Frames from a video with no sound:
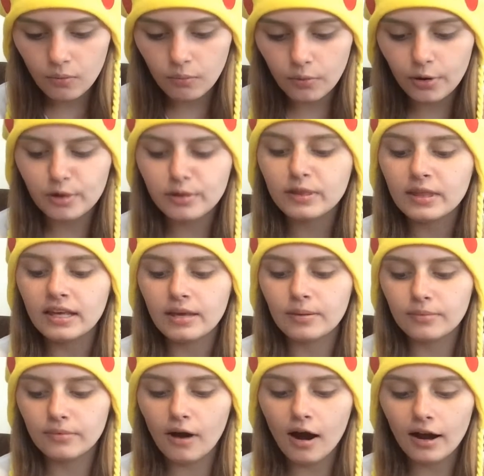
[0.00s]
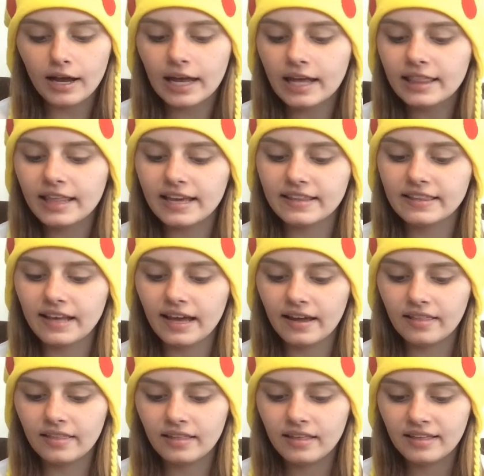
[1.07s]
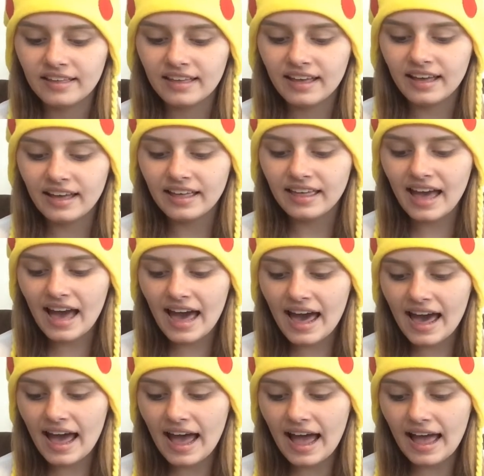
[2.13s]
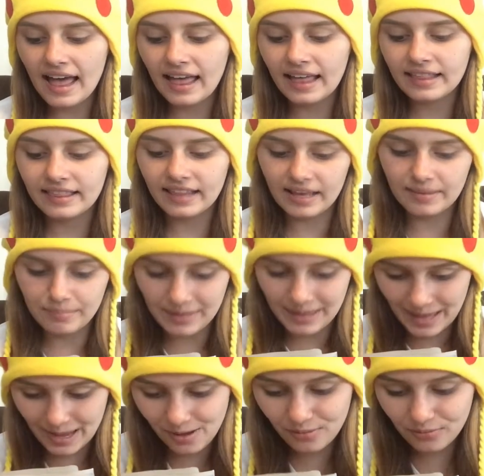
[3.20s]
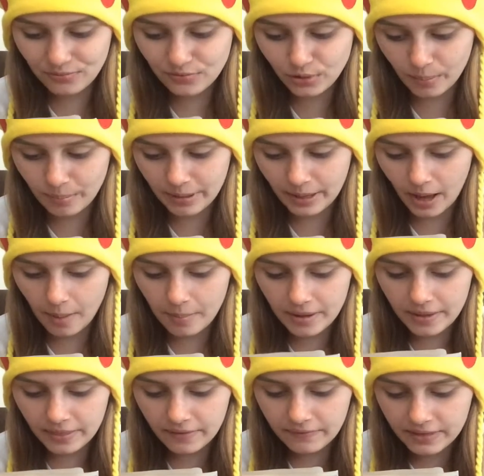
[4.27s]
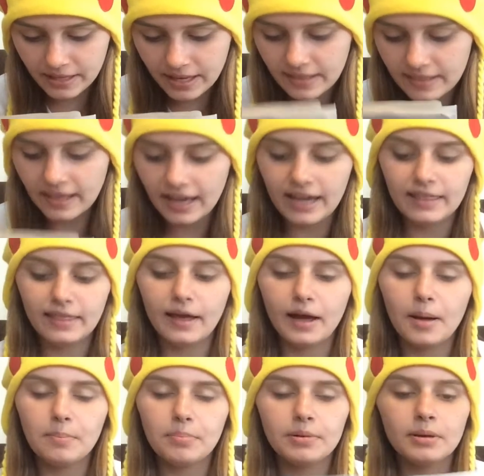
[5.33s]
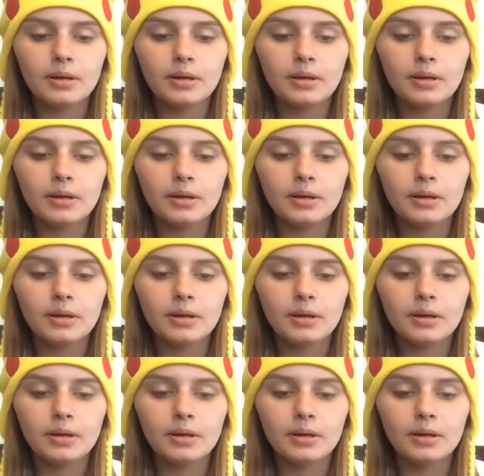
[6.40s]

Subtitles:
We're Team Rocket, they said. Yeah, said Meowth, jumping up and lifting his hand up.